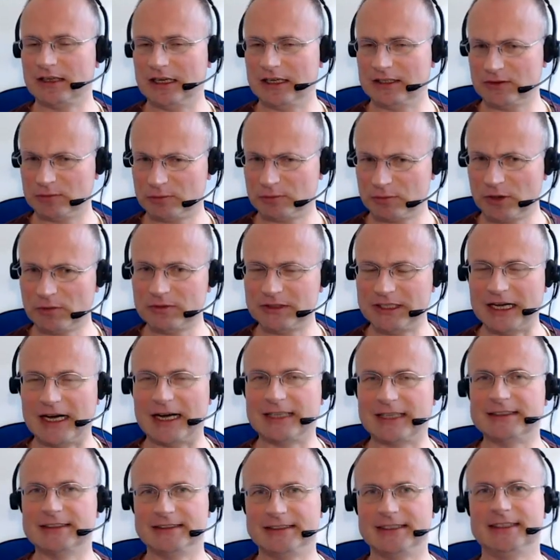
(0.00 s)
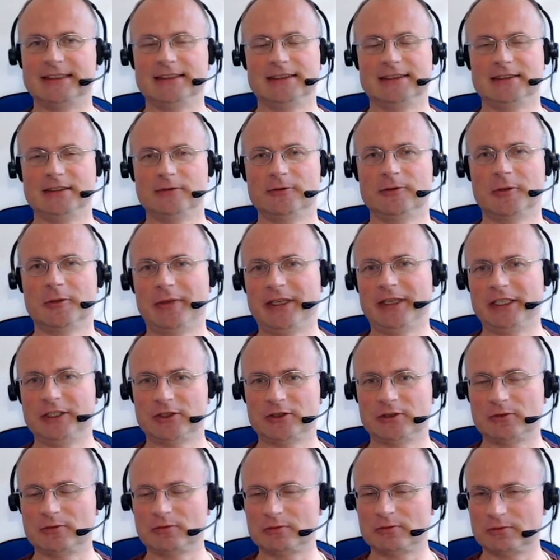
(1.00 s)
It's probably unattended
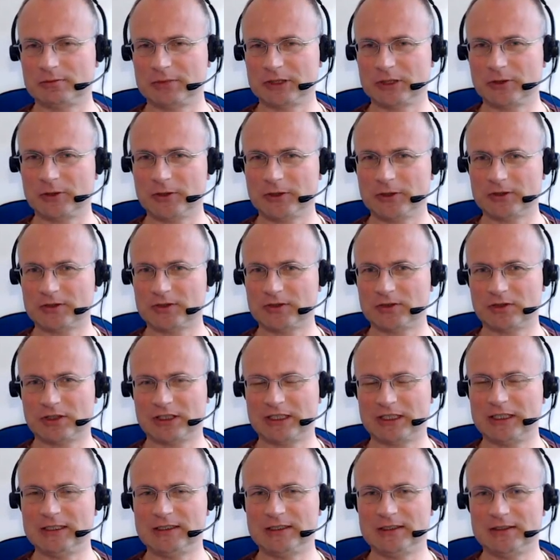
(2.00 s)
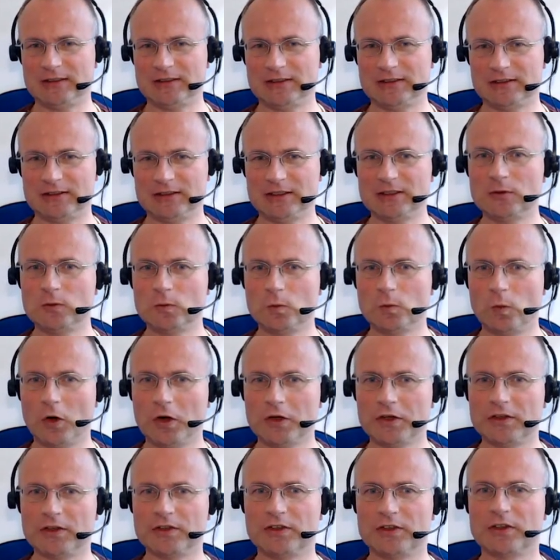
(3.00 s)
information, because he didn't
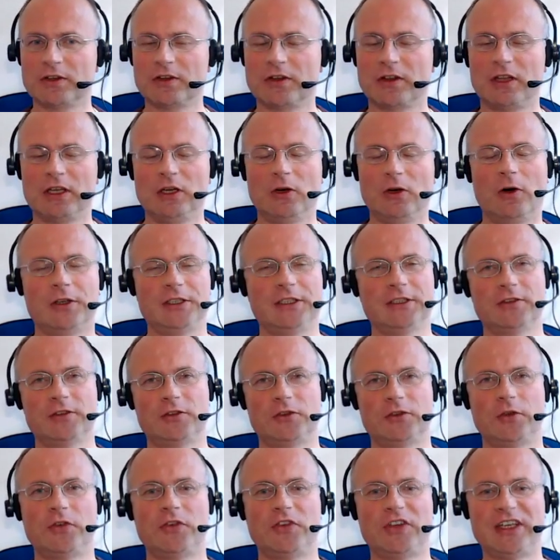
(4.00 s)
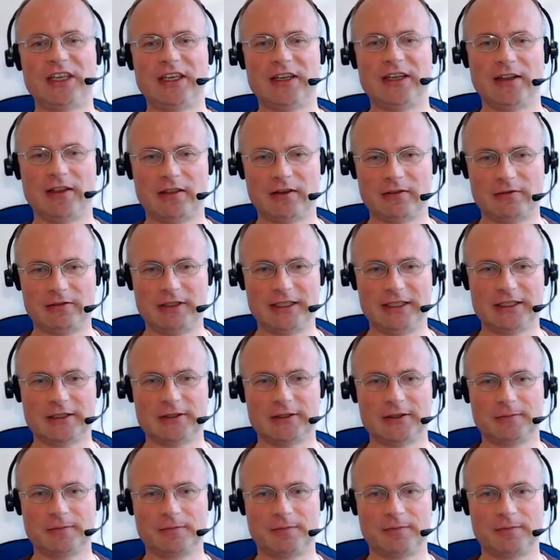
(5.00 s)
want the audience to see the flicker.